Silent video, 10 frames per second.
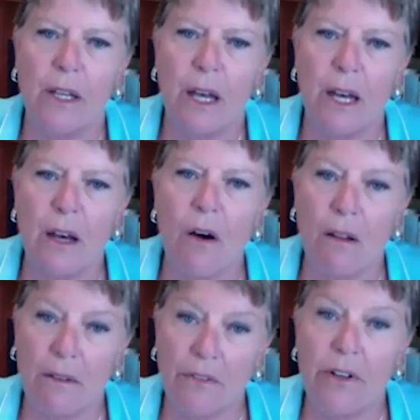uh,
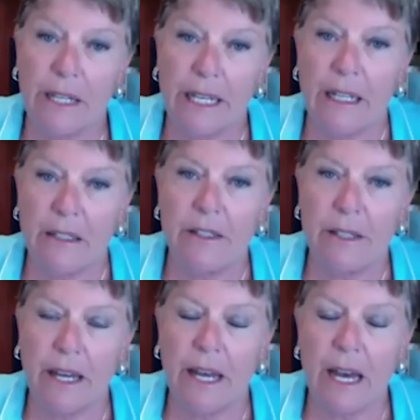all of their needs.
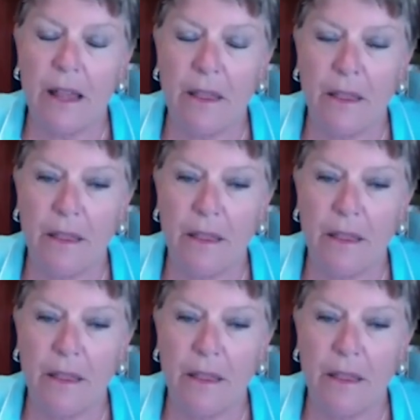Um,